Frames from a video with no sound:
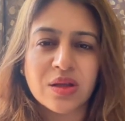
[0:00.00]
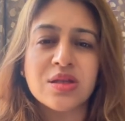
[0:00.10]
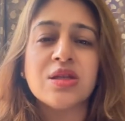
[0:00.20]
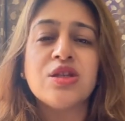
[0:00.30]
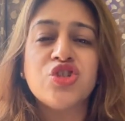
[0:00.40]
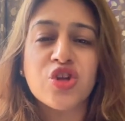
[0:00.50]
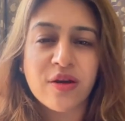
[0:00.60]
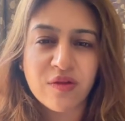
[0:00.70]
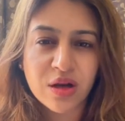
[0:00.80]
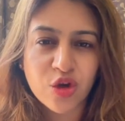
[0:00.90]
This is
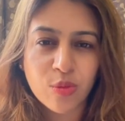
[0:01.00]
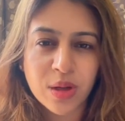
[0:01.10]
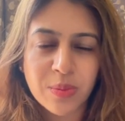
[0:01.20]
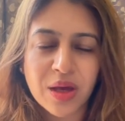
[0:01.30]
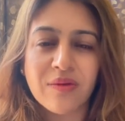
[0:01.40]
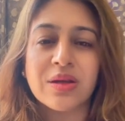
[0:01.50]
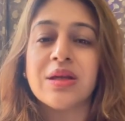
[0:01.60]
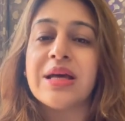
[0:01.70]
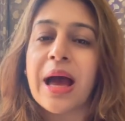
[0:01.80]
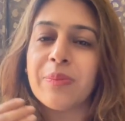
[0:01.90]
general human behavior
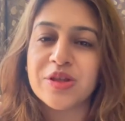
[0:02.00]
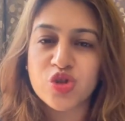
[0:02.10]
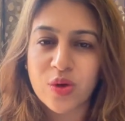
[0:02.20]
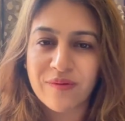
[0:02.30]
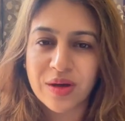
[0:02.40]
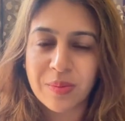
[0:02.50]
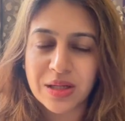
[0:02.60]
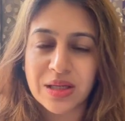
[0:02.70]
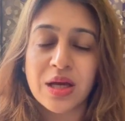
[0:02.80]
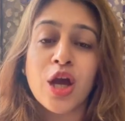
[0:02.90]
that happens to everybody.